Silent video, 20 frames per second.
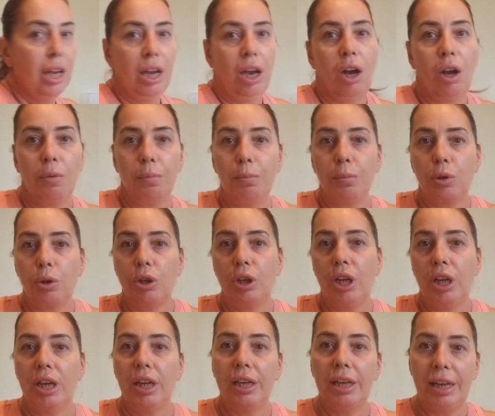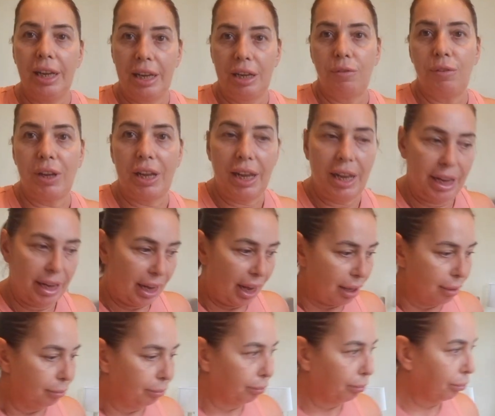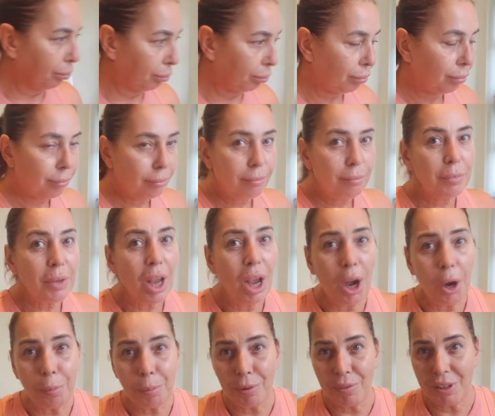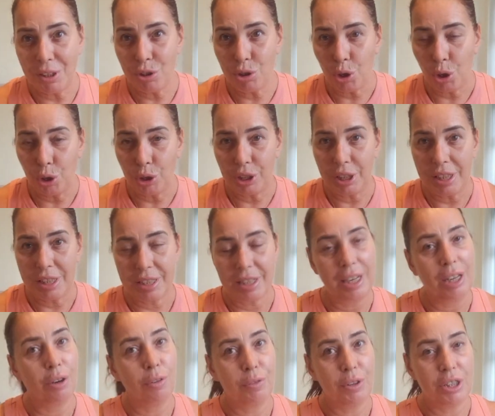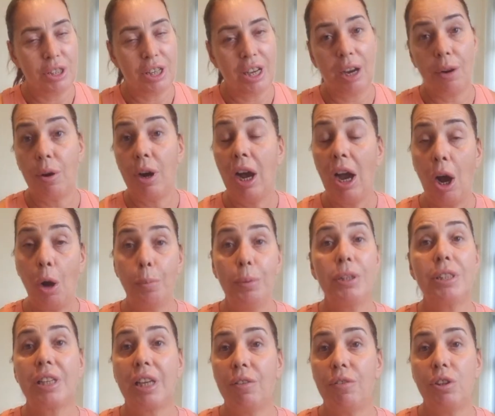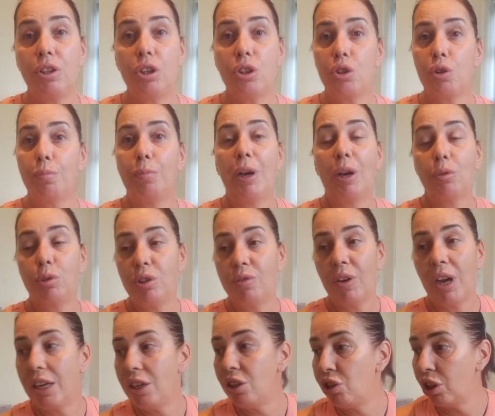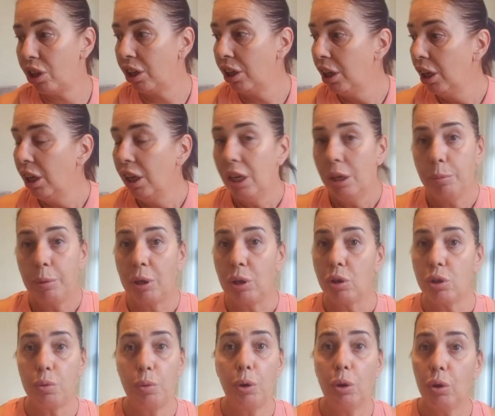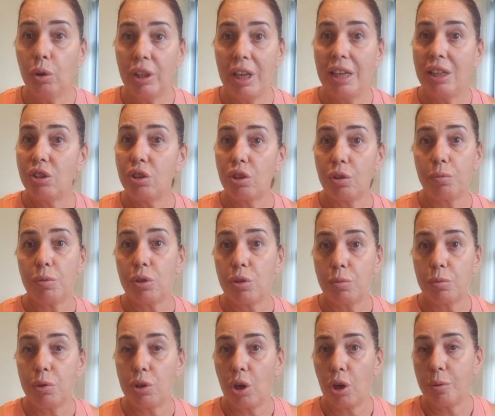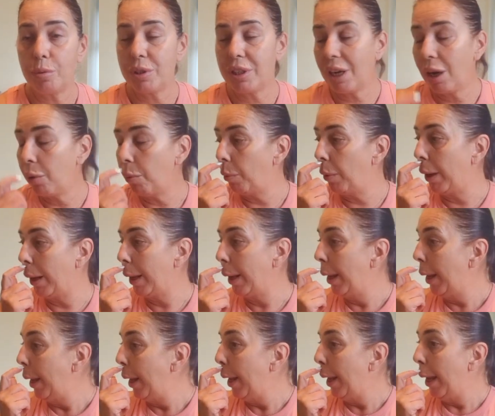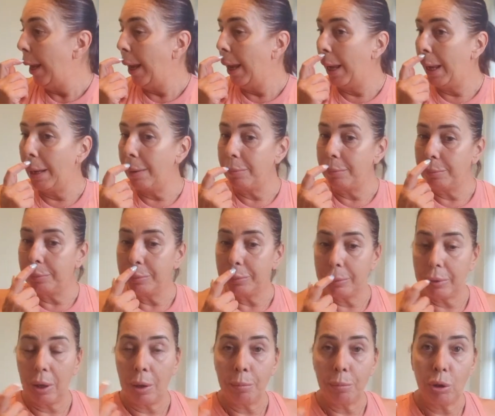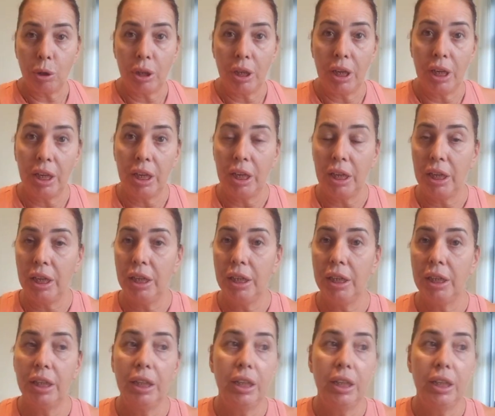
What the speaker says: I'm going to leave it here. I hope you've enjoyed this little video. I hope it's given you some motivation, because we all need some sometimes, don't we? I'm going to